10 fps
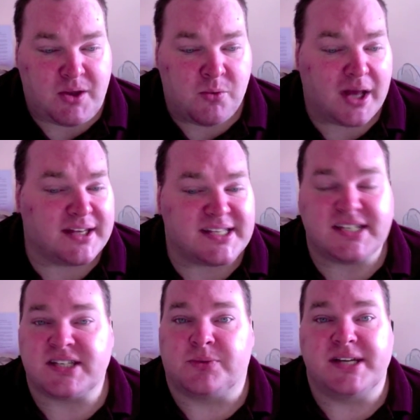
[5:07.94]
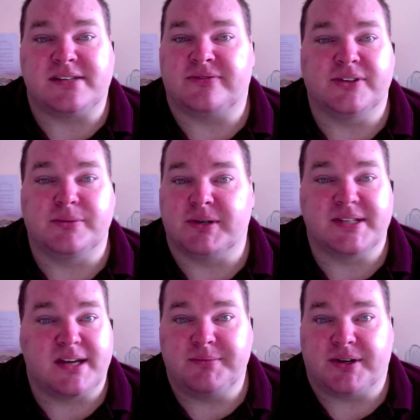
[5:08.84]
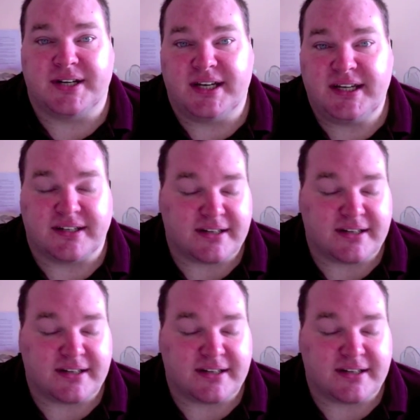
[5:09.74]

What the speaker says: well, it's just a waste of food because I'm not going to eat it.